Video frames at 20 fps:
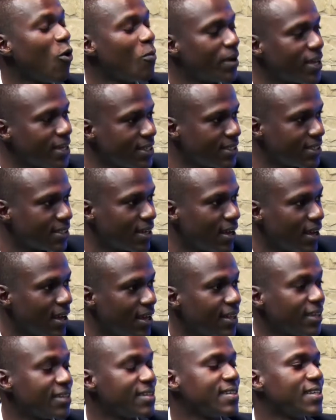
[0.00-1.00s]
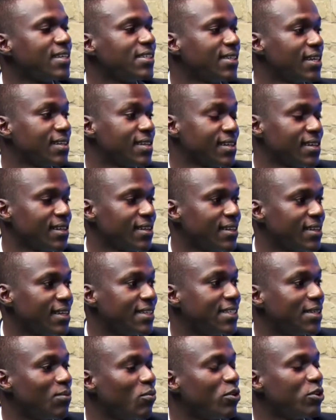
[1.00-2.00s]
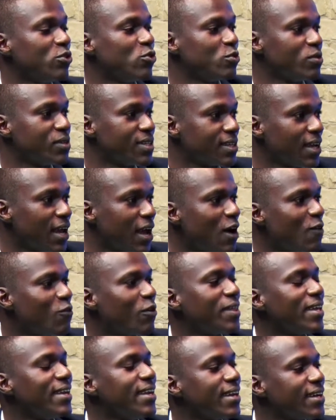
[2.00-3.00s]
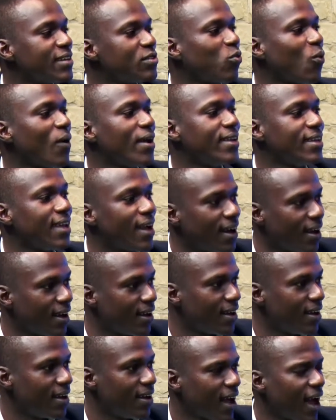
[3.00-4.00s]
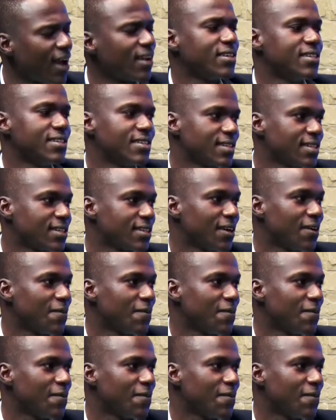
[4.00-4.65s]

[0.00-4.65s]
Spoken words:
home kit. That is the jersey the team will use for the next 1 year, at least.